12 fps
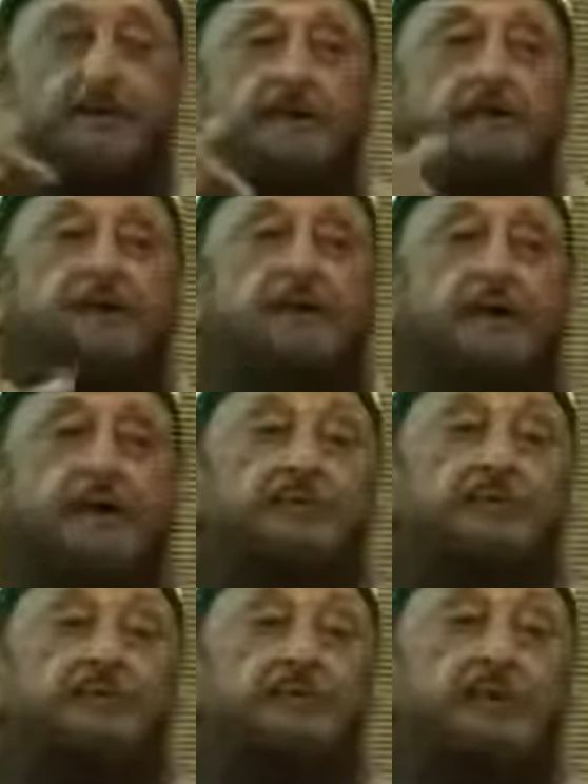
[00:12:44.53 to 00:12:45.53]
And in this
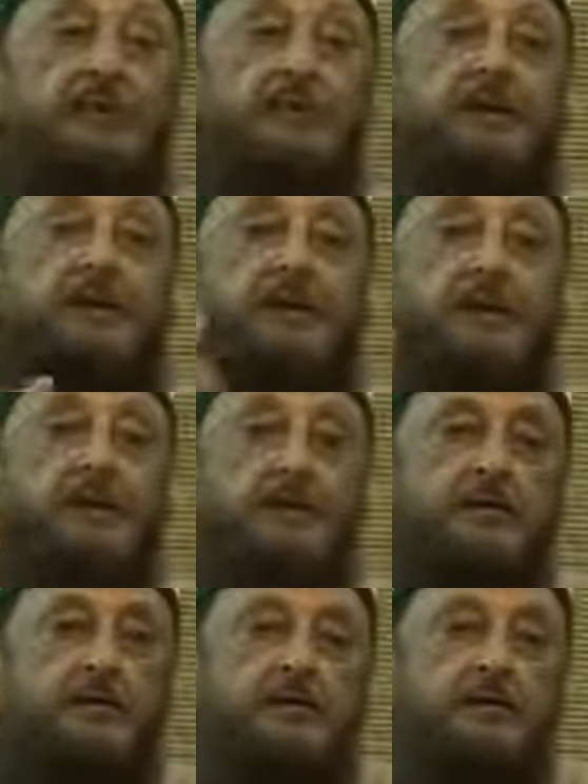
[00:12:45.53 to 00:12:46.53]
case,
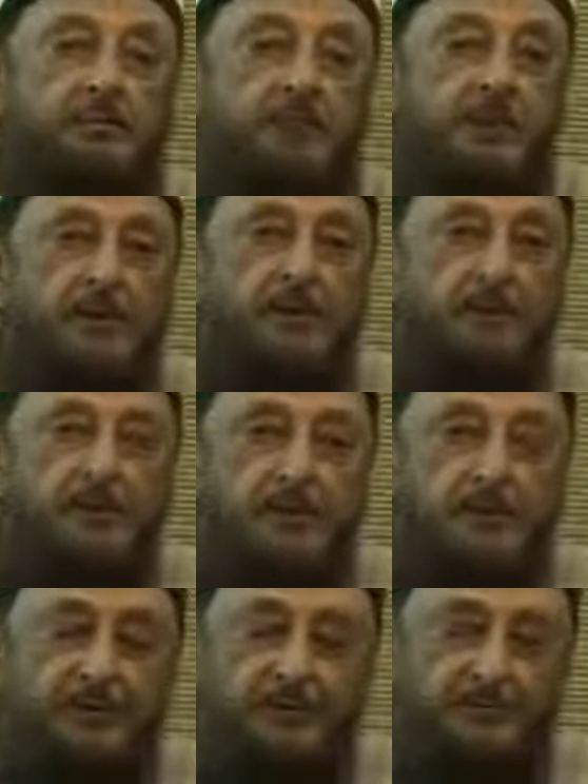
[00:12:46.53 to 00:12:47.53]

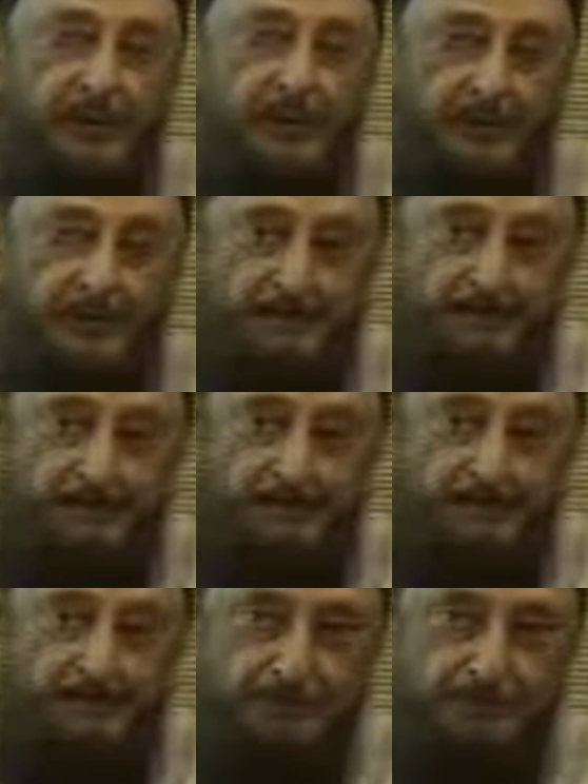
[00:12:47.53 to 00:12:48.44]
spiritual insight.